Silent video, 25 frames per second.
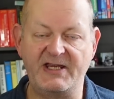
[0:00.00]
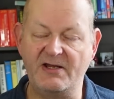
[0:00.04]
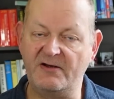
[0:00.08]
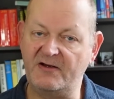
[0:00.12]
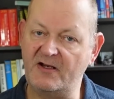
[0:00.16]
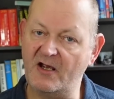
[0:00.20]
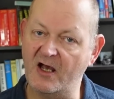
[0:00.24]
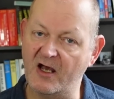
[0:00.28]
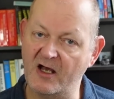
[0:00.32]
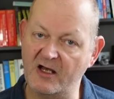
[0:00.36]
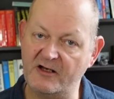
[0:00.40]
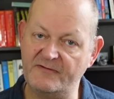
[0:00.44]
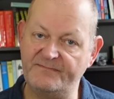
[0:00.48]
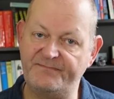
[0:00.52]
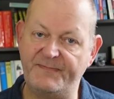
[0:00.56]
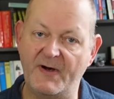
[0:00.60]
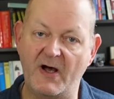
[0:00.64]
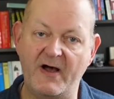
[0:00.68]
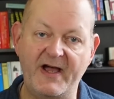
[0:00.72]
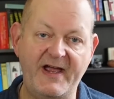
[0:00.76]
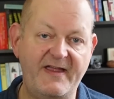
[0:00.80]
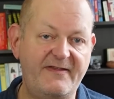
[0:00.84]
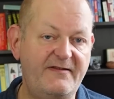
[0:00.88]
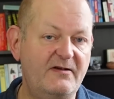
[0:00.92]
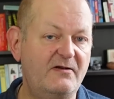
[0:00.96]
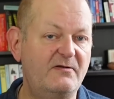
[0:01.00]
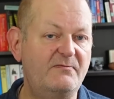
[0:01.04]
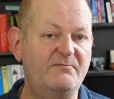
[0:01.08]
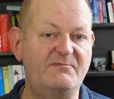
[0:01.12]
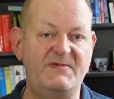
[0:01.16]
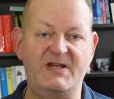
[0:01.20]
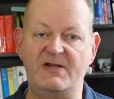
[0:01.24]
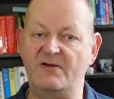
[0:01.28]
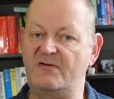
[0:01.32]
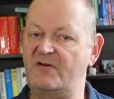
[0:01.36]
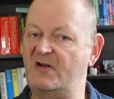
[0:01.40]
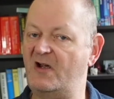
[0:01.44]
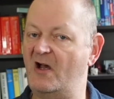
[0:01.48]
You can't buy them,
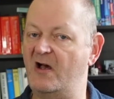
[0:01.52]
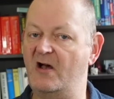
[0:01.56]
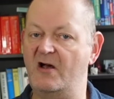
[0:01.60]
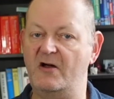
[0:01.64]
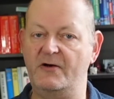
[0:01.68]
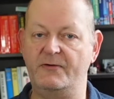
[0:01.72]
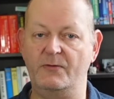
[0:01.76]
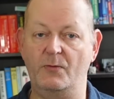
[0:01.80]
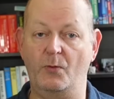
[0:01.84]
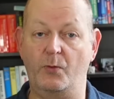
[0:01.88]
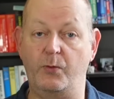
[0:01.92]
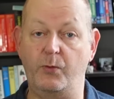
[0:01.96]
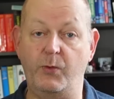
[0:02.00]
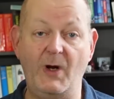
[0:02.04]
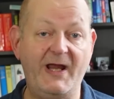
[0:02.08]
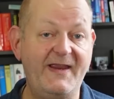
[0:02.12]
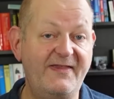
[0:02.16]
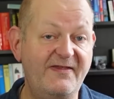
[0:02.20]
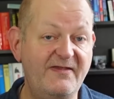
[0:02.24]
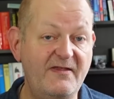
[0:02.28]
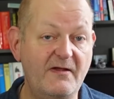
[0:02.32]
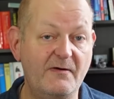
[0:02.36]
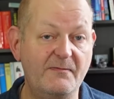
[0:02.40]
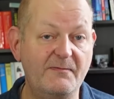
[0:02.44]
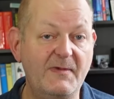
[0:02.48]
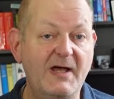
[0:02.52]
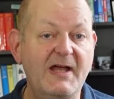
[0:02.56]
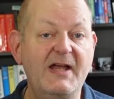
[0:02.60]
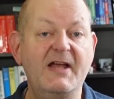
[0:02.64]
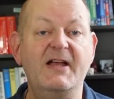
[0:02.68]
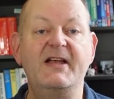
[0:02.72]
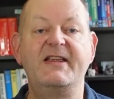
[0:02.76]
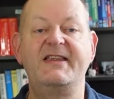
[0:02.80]
you can't win them,